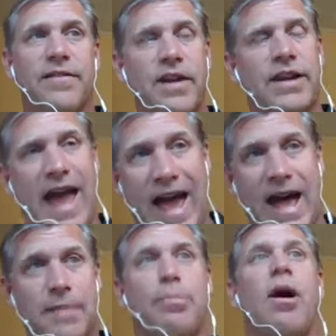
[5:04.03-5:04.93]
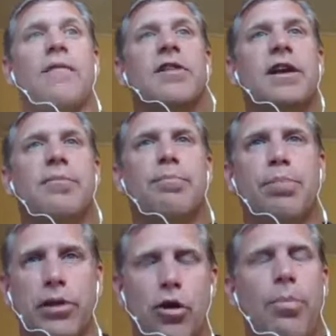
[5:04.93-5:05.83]
living at
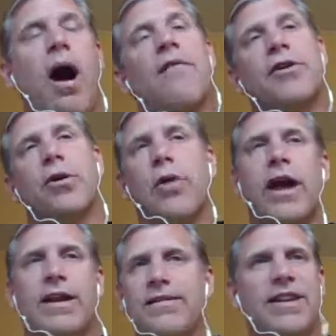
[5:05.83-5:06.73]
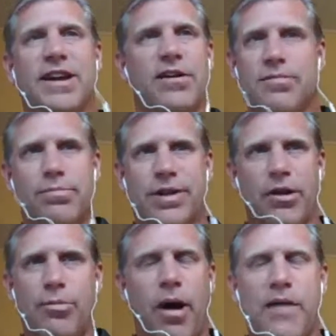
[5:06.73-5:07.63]
poverty, below poverty, or right near,
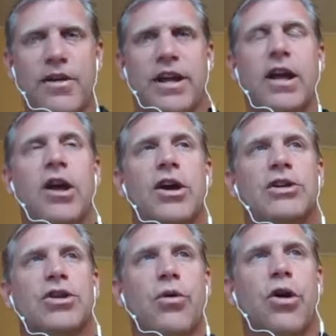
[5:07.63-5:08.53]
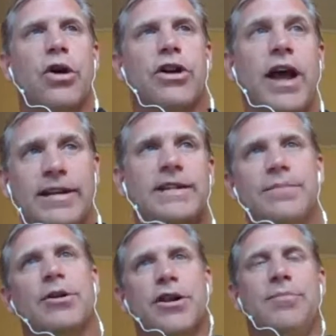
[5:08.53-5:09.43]
poverty. So 19
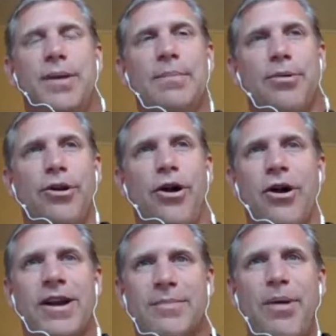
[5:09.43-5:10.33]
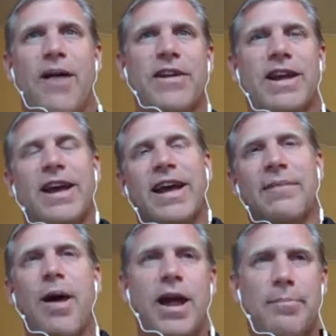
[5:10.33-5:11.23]
million people are in poverty. In
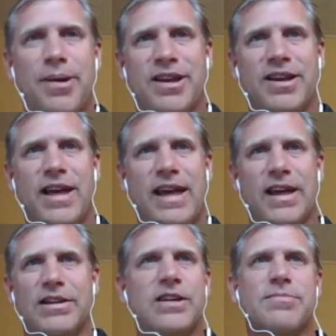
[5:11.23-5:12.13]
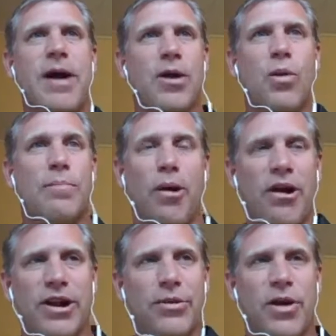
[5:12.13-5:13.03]
my opinion, it doesn't matter what
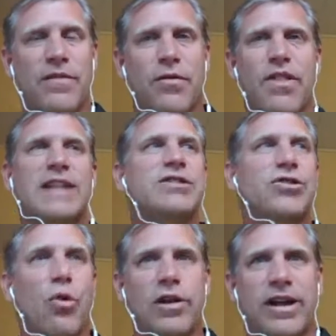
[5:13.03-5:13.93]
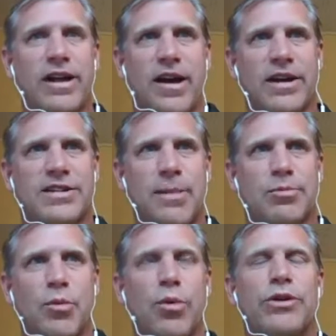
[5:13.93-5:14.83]
party you run for. That's totally
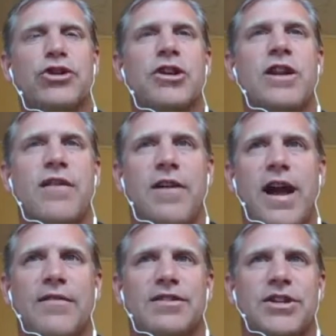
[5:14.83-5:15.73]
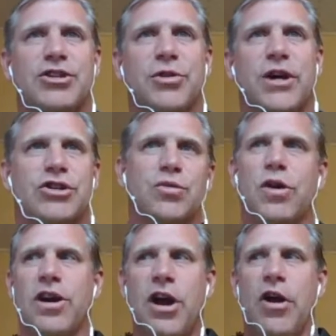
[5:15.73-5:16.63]
unacceptable. We should never have a situation
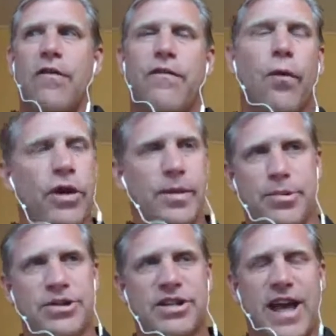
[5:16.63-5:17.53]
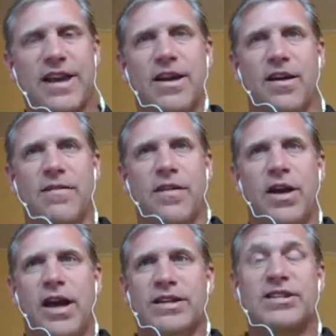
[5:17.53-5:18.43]
where 40% of
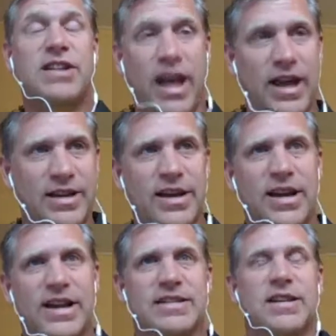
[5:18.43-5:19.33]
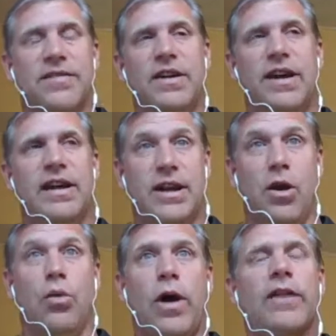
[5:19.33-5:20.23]
a state is living,
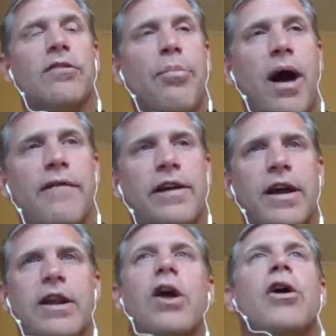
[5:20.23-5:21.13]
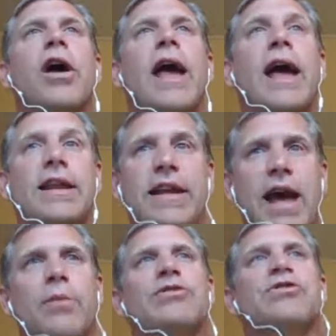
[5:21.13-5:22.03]
right at the poverty line. And
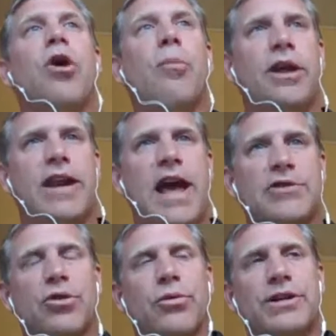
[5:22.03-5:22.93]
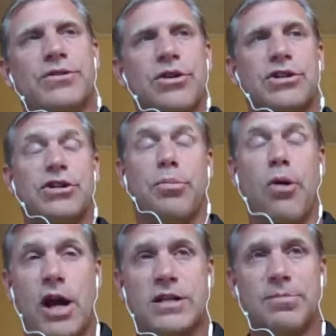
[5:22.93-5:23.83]
yet, with so many natural resources,
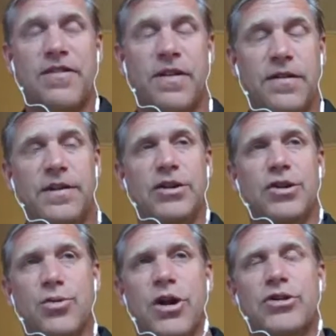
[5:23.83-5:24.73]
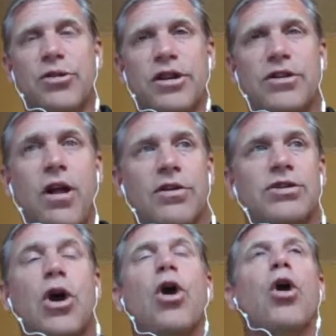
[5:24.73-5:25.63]
approximately 15 to 20 trillion
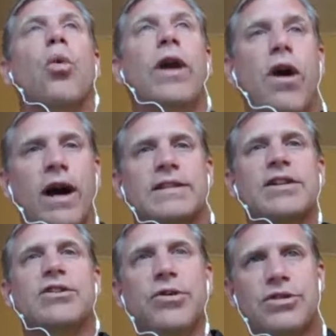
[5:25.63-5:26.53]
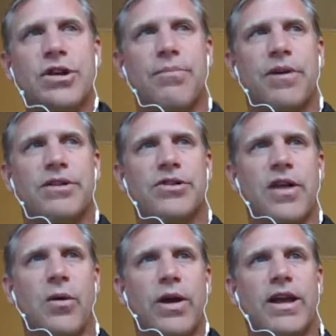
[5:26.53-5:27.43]
dollars, we ought to do something so
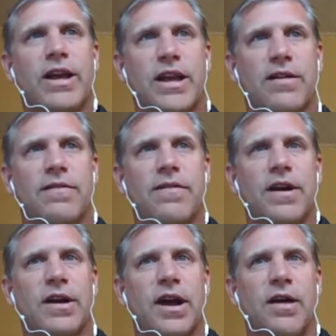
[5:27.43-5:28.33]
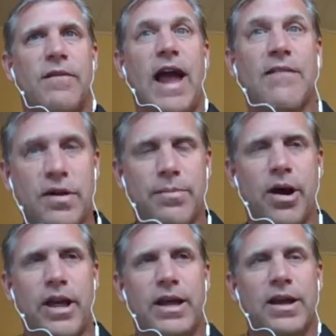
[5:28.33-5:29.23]
that we could give
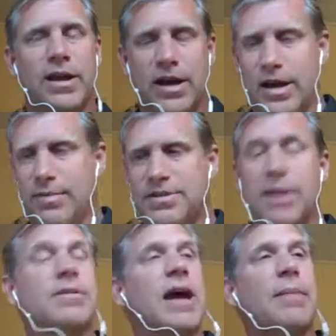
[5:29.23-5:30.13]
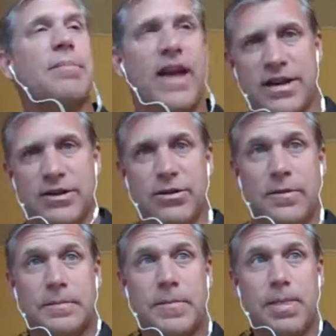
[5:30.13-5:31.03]
everybody some type of annual